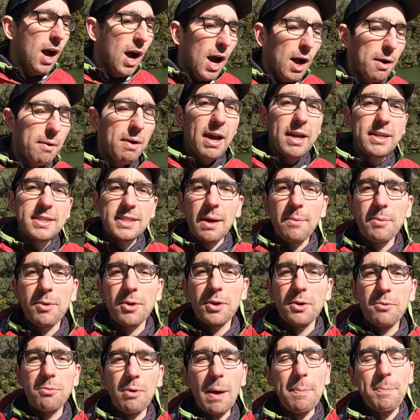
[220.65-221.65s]
Alright, I'm
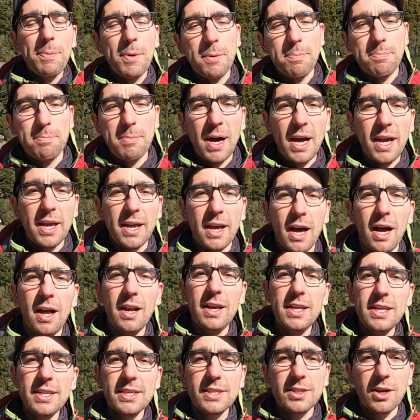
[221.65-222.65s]
going to wrap up my
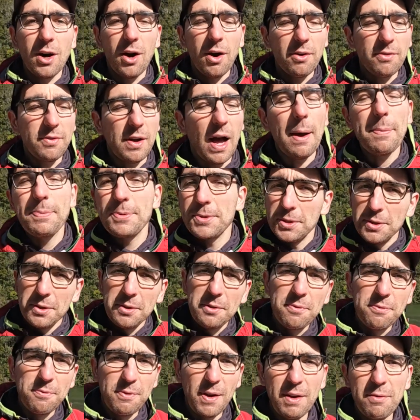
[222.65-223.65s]
list of
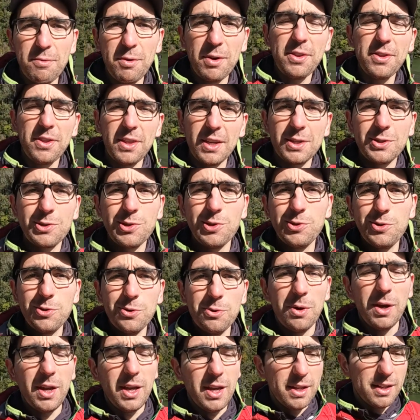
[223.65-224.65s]
absolute favorite things to
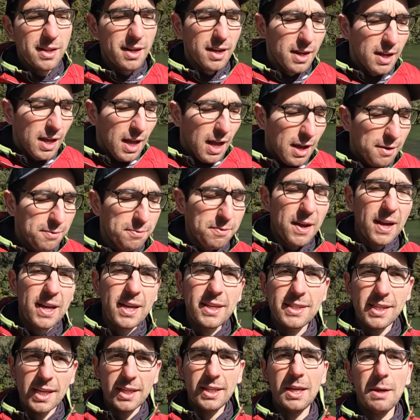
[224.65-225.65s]
do in
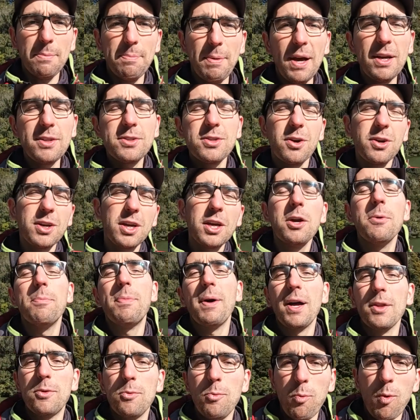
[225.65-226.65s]
Whakatane by talking
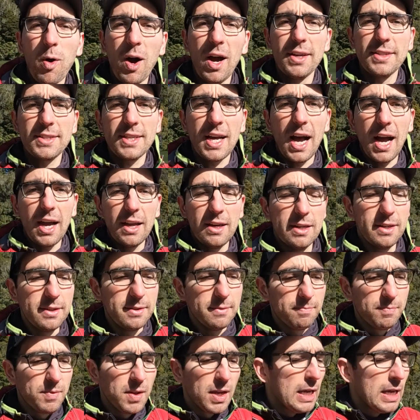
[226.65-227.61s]
about White Island.